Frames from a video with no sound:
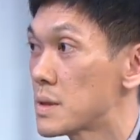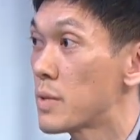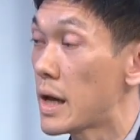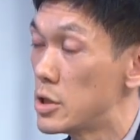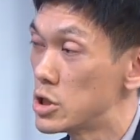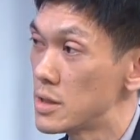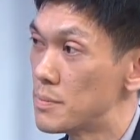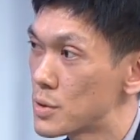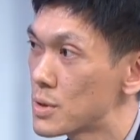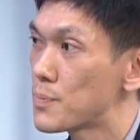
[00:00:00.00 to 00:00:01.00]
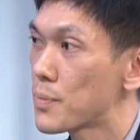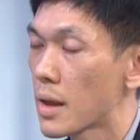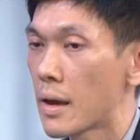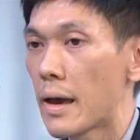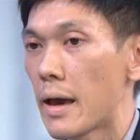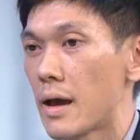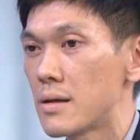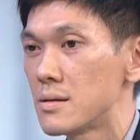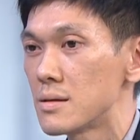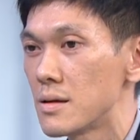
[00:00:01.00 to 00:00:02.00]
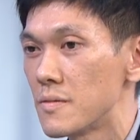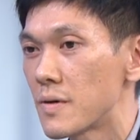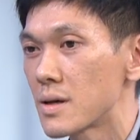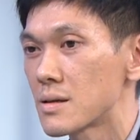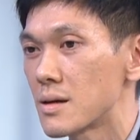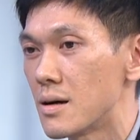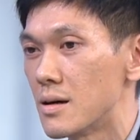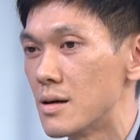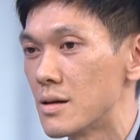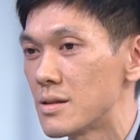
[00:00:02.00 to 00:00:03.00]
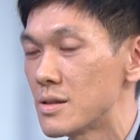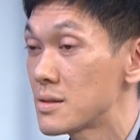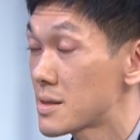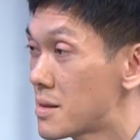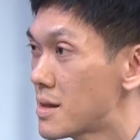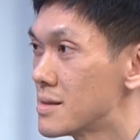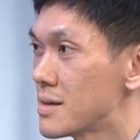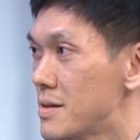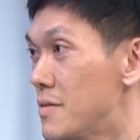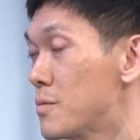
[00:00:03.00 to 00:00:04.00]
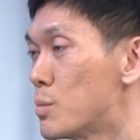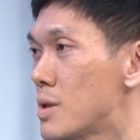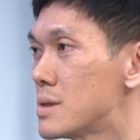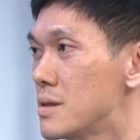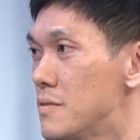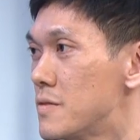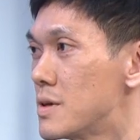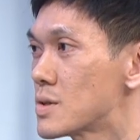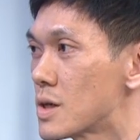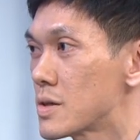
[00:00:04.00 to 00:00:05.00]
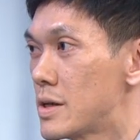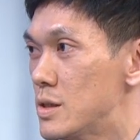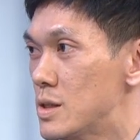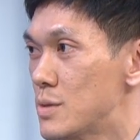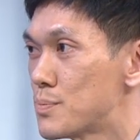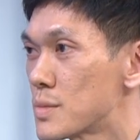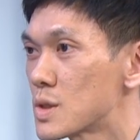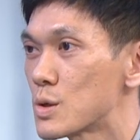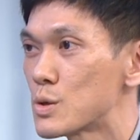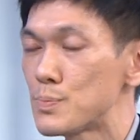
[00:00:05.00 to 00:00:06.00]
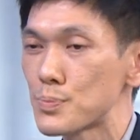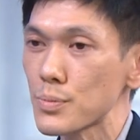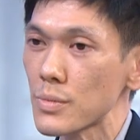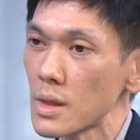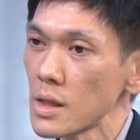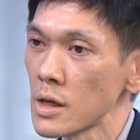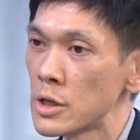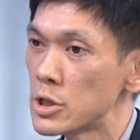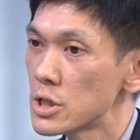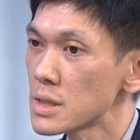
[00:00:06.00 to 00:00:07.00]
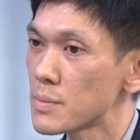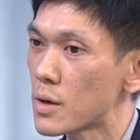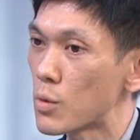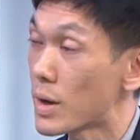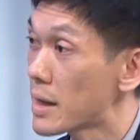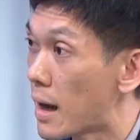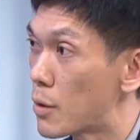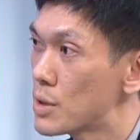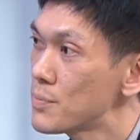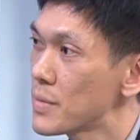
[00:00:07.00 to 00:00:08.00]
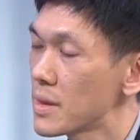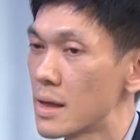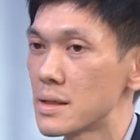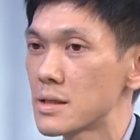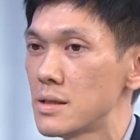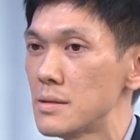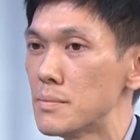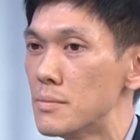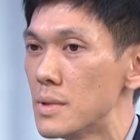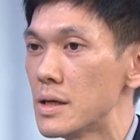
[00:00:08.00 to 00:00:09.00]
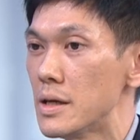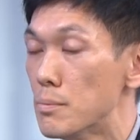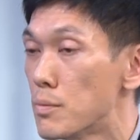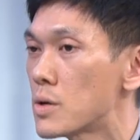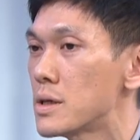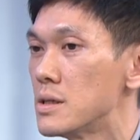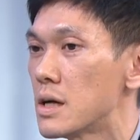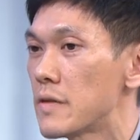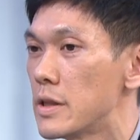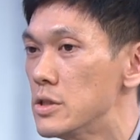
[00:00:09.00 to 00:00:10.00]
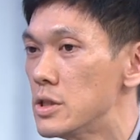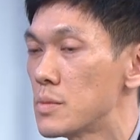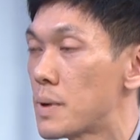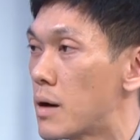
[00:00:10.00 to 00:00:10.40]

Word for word: some energy input. And in fact, uh, sunlight is an, more or less an infinite source of energy. So in just about one hour, there's actually more than enough energy to